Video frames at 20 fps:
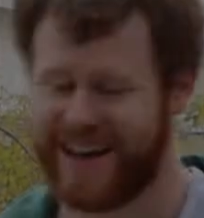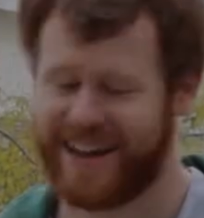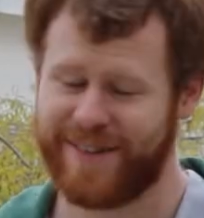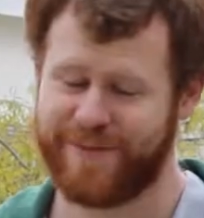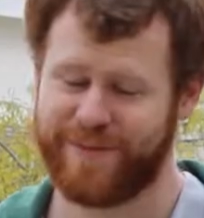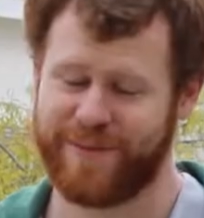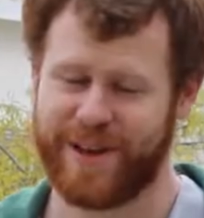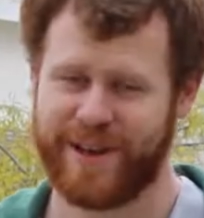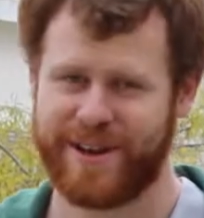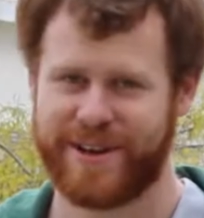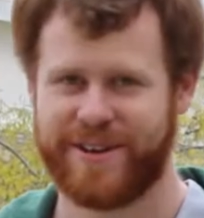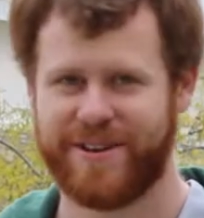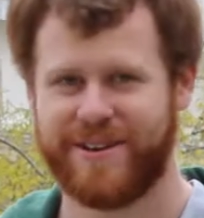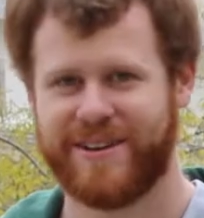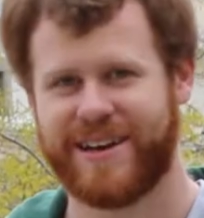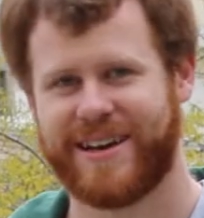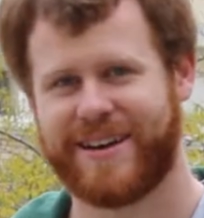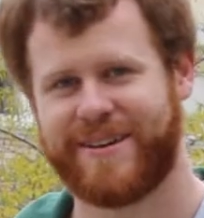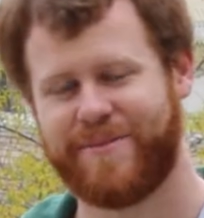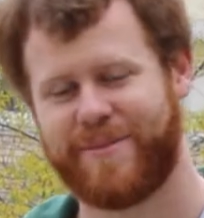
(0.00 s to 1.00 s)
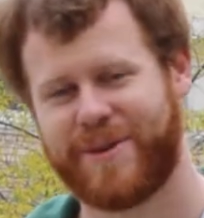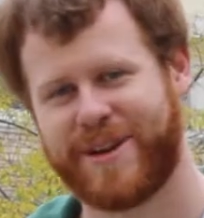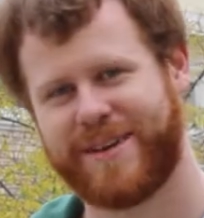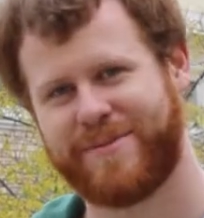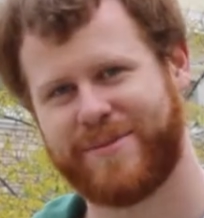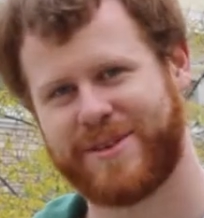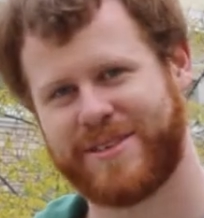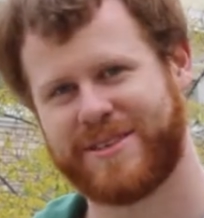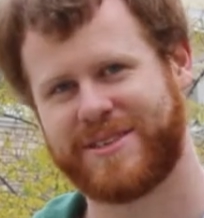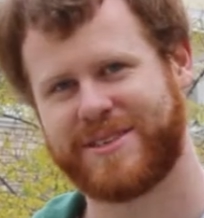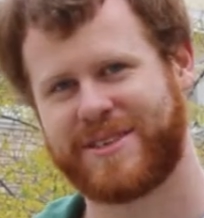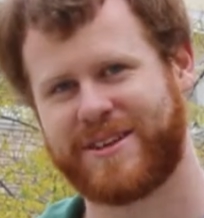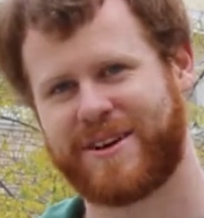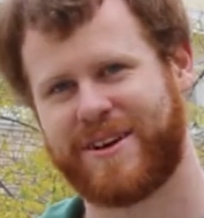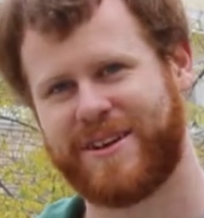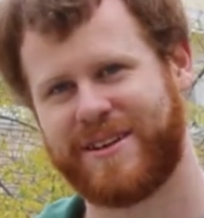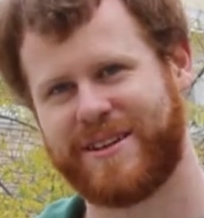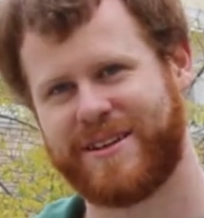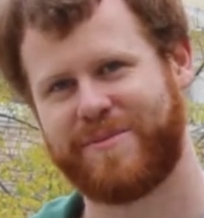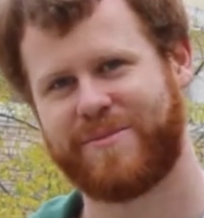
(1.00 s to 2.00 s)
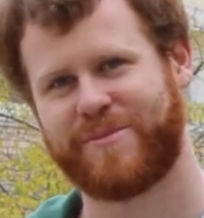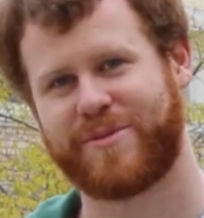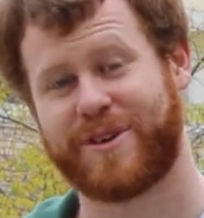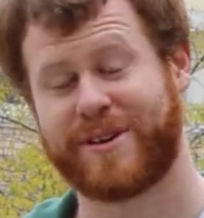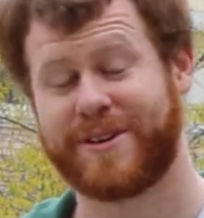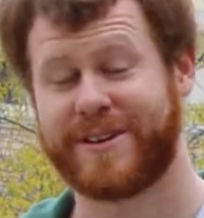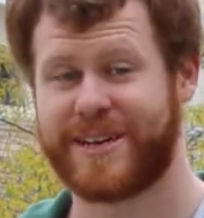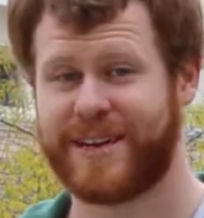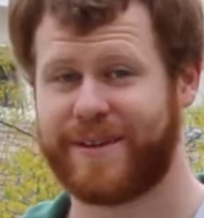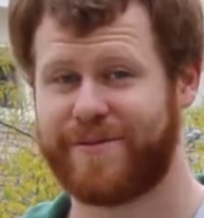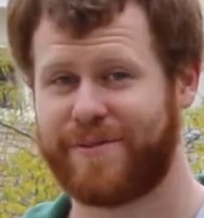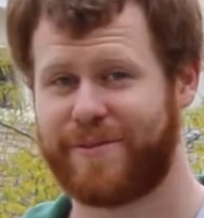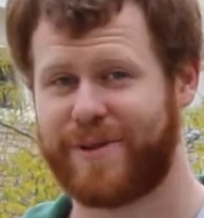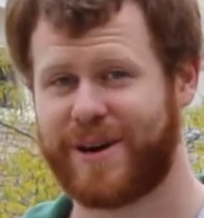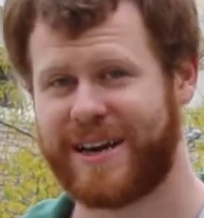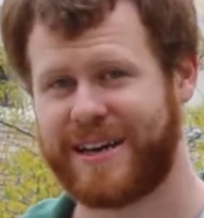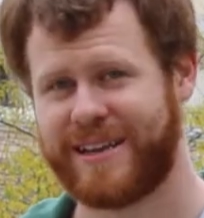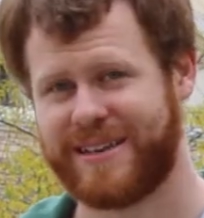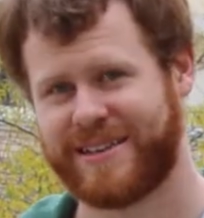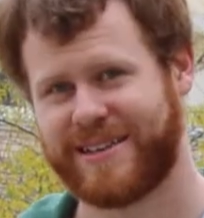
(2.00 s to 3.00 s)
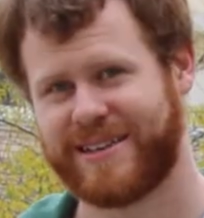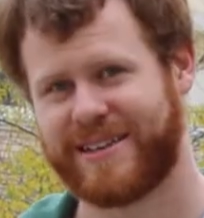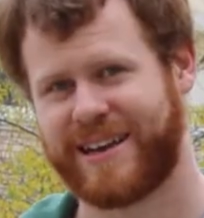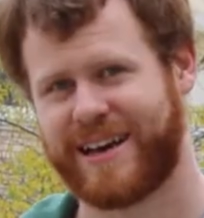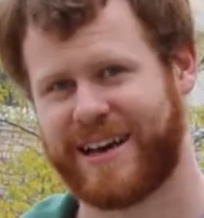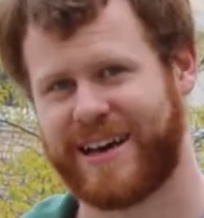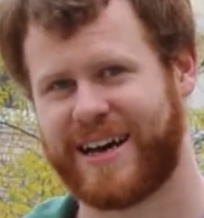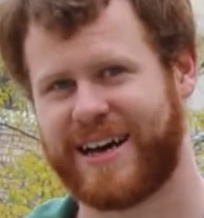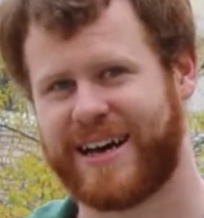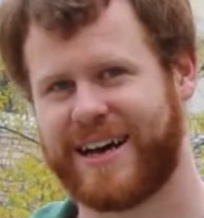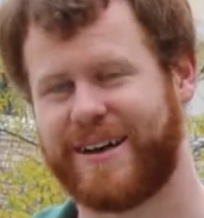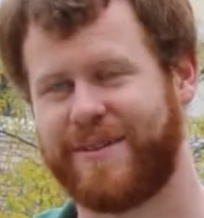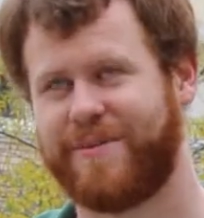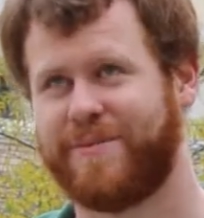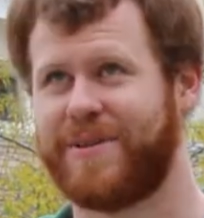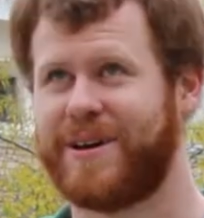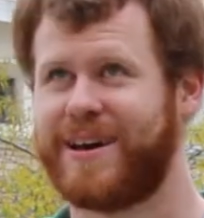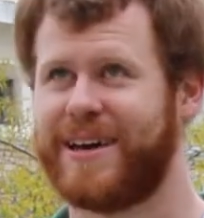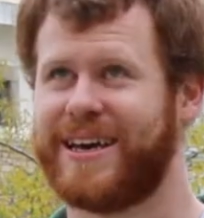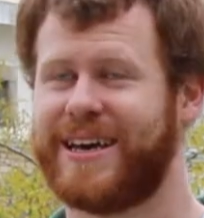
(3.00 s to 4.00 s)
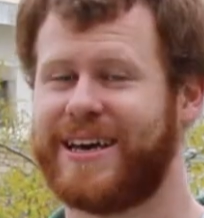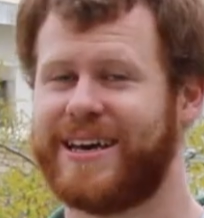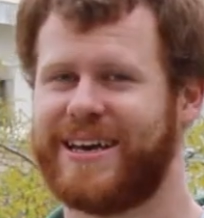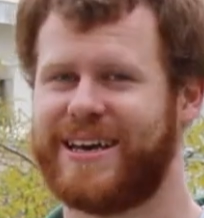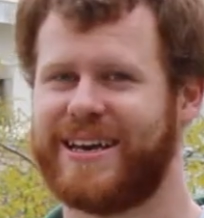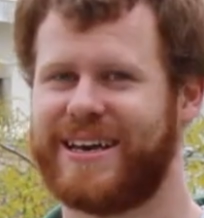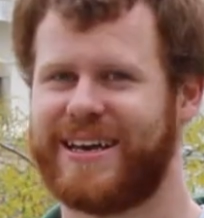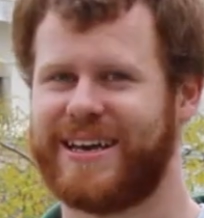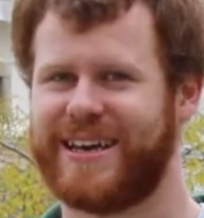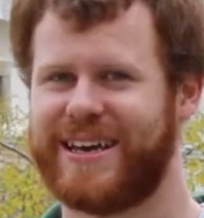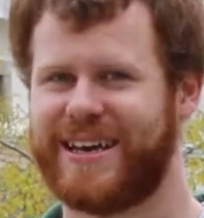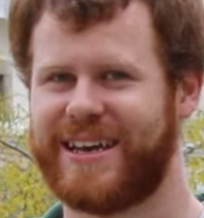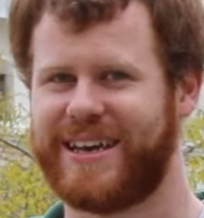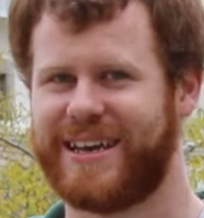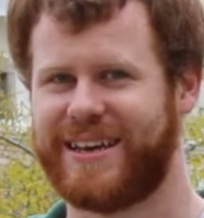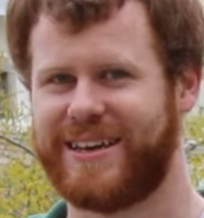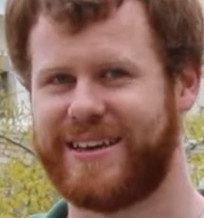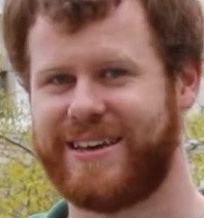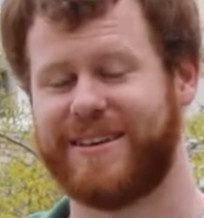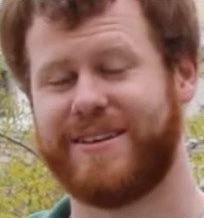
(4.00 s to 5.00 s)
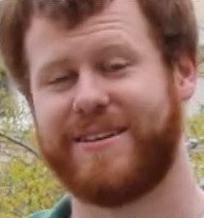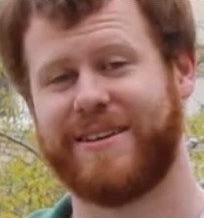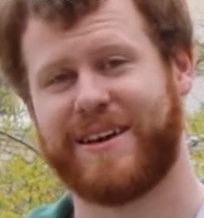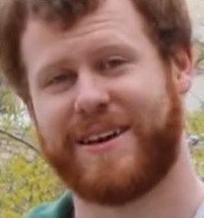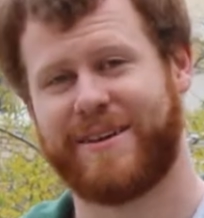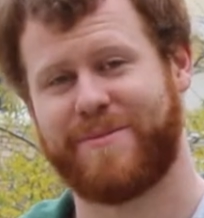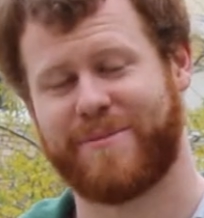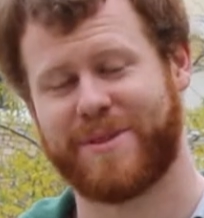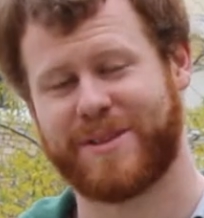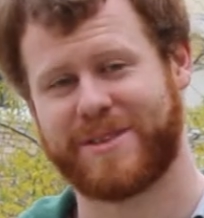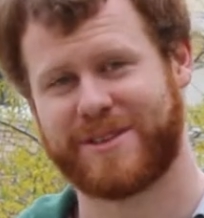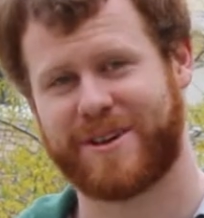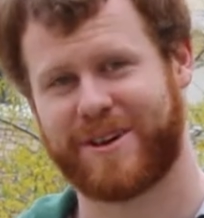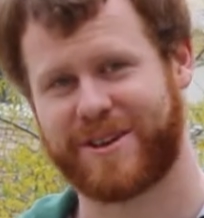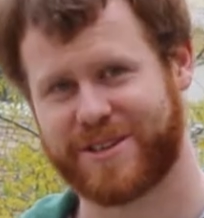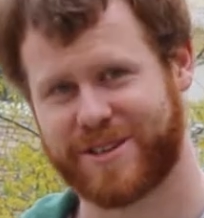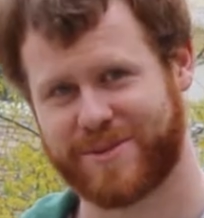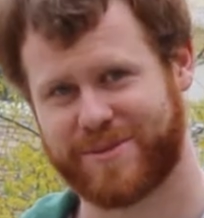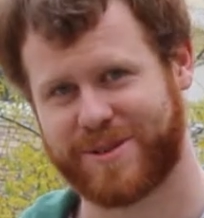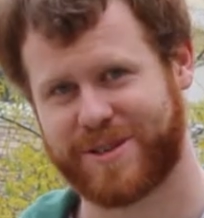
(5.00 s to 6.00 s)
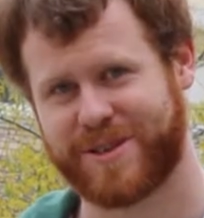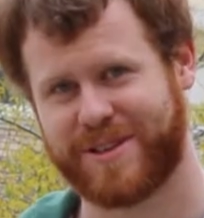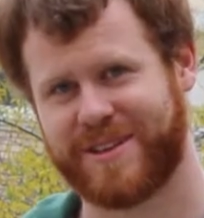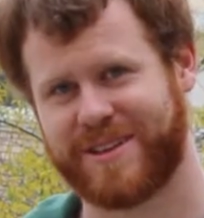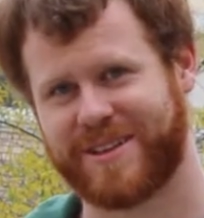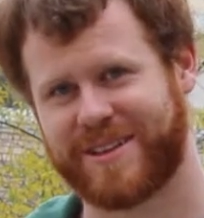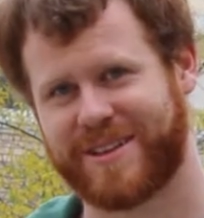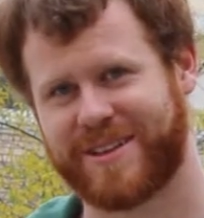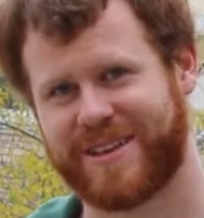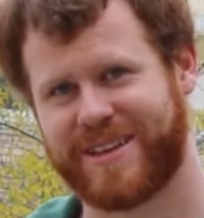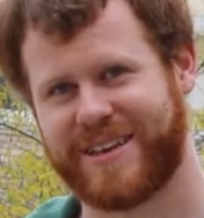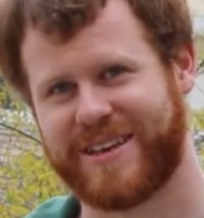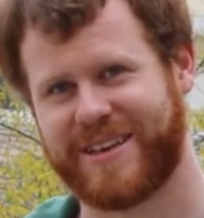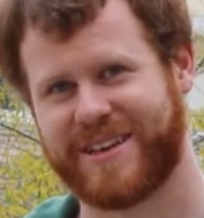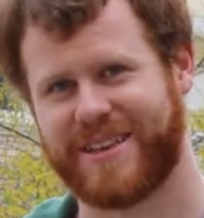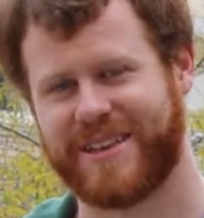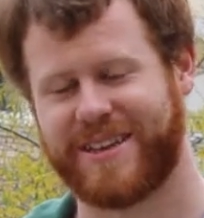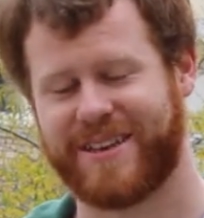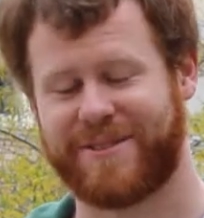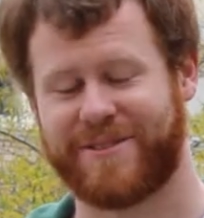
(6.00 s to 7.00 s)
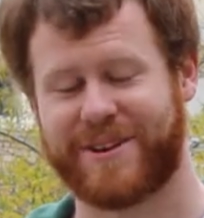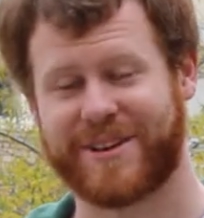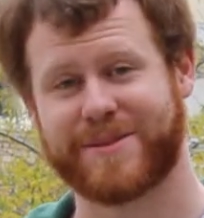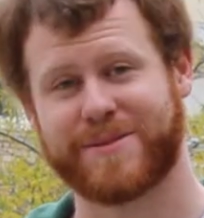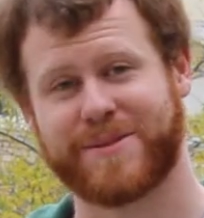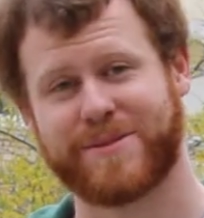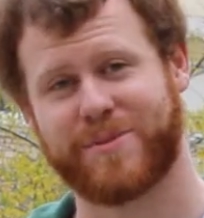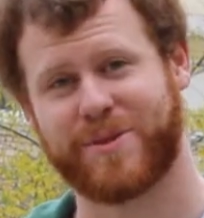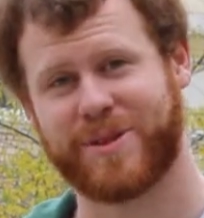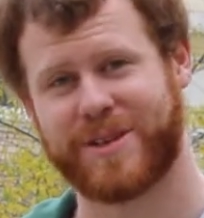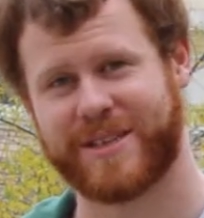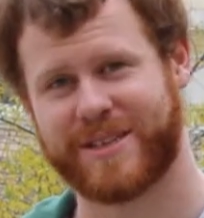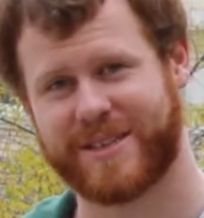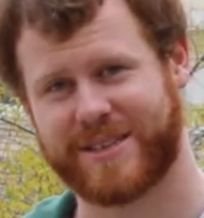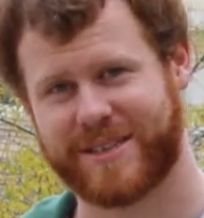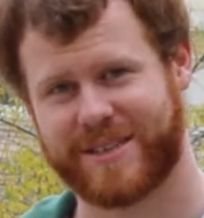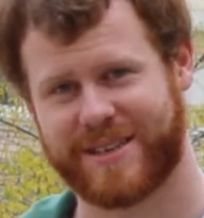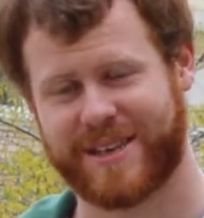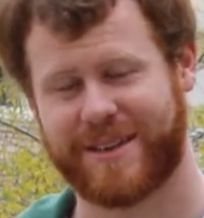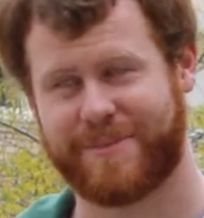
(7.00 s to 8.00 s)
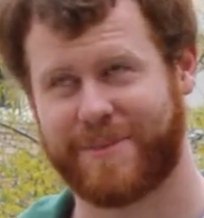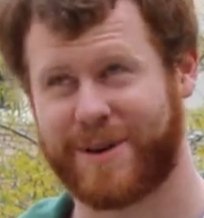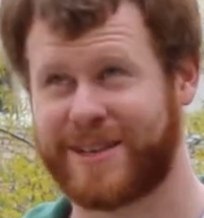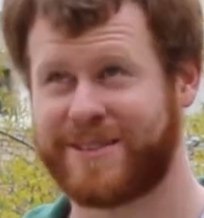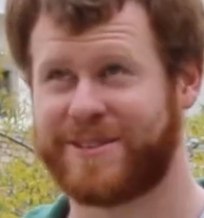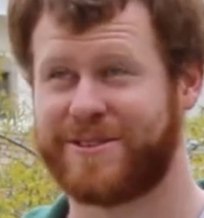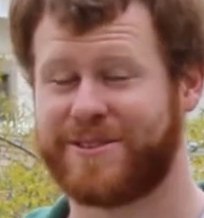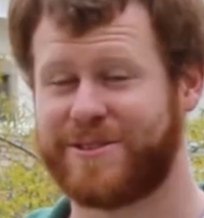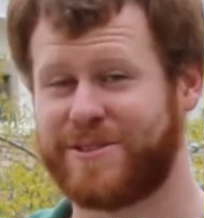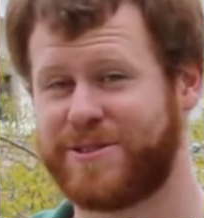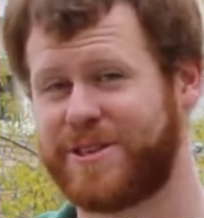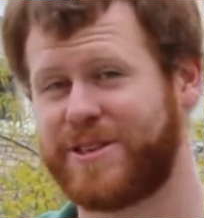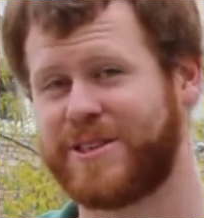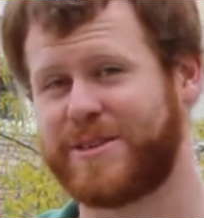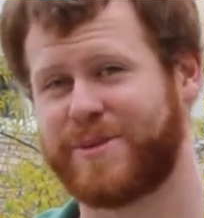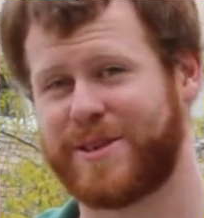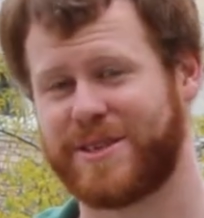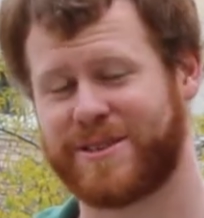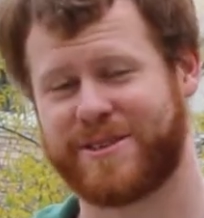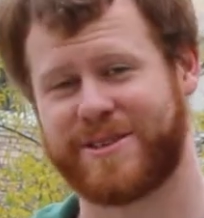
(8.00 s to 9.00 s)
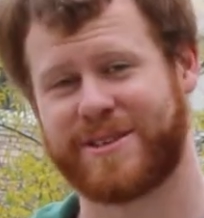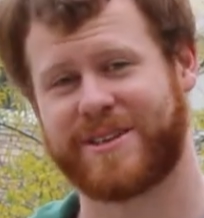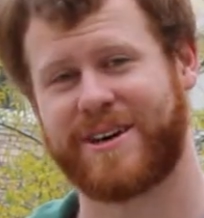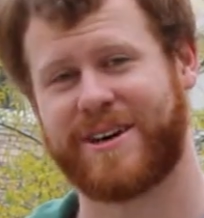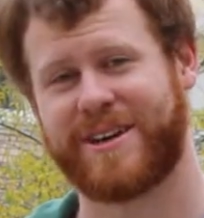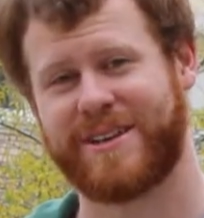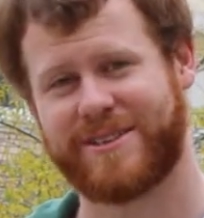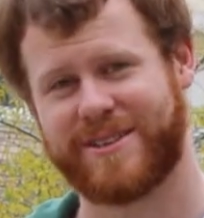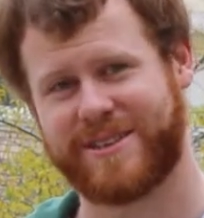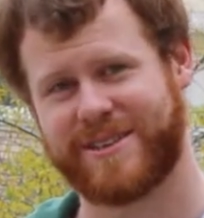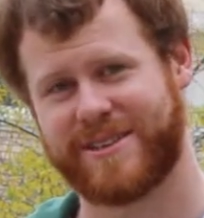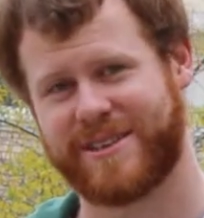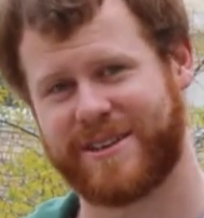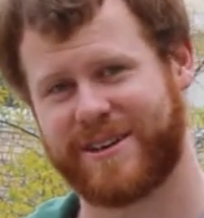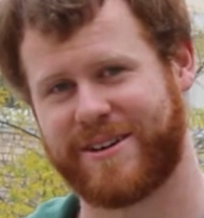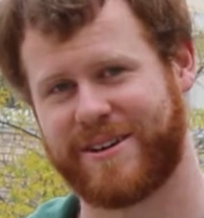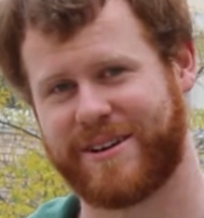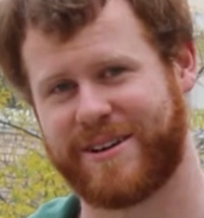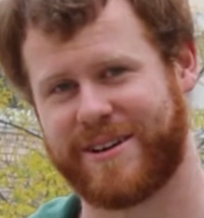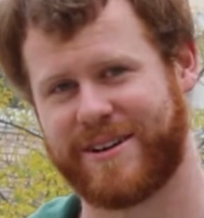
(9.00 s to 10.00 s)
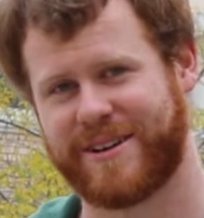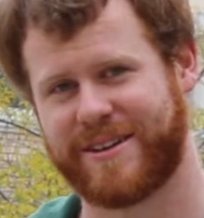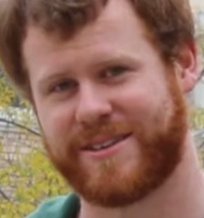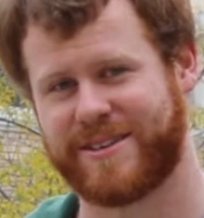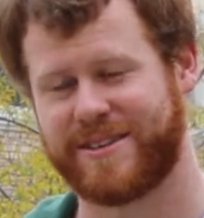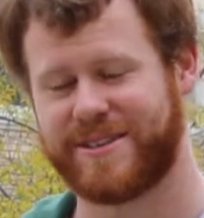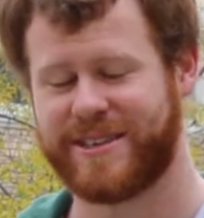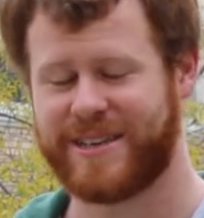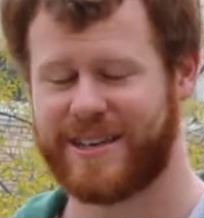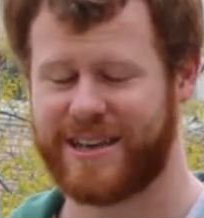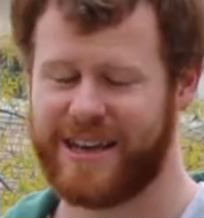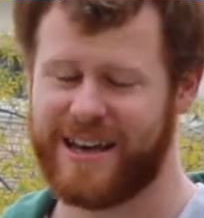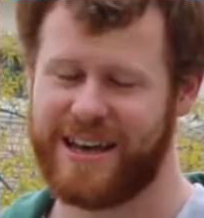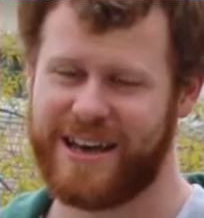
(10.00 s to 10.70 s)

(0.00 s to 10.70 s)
How you doing? My name is Colin Broderick. I'm from Ireland. I am a scholarship student on the Erasmus Mundus Masters in Geospatial Technologies here in Isigi.